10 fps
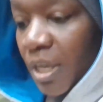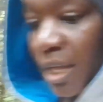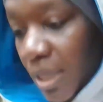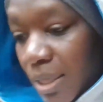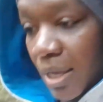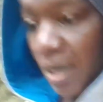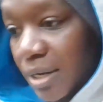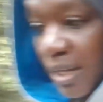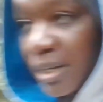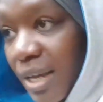
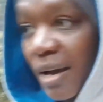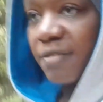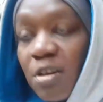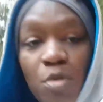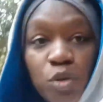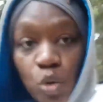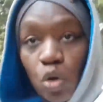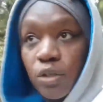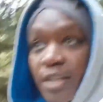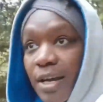that they have someone to
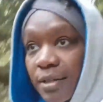contact.